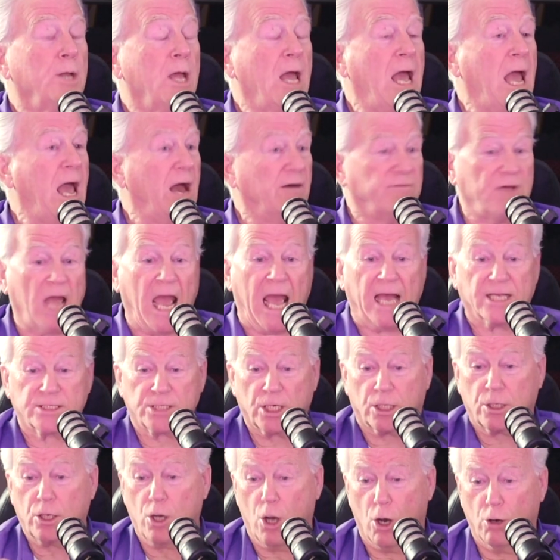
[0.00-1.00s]
Have, has
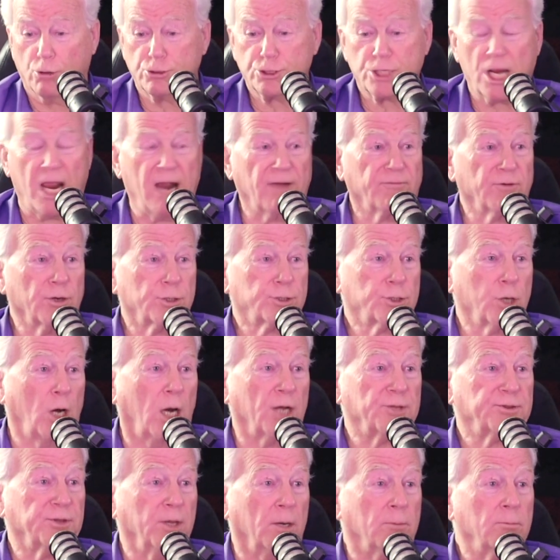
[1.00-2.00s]
a coach ever
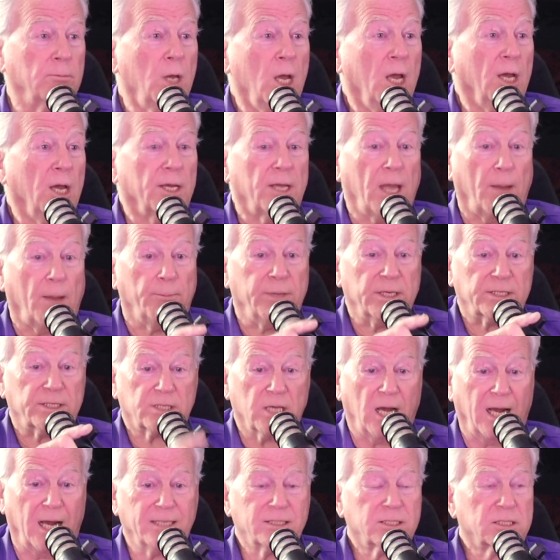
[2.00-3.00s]
taught them,
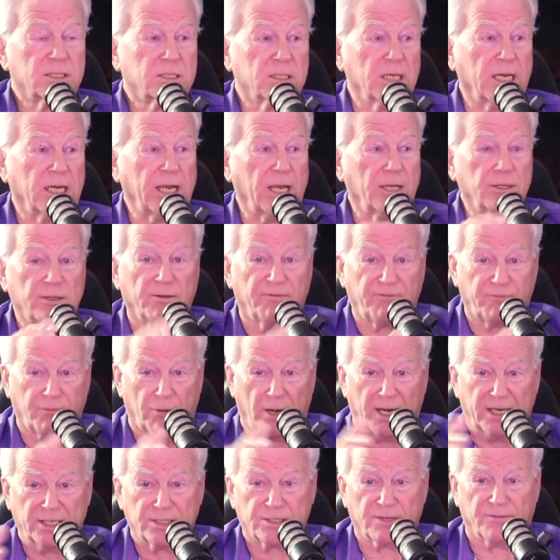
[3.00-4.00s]
besides singing the
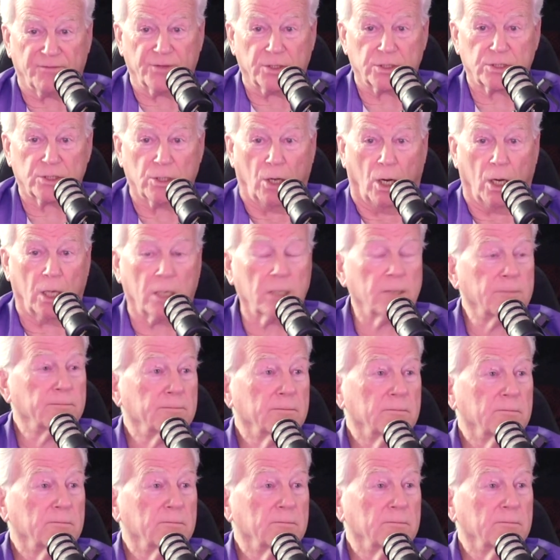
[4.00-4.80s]
phrase of the song,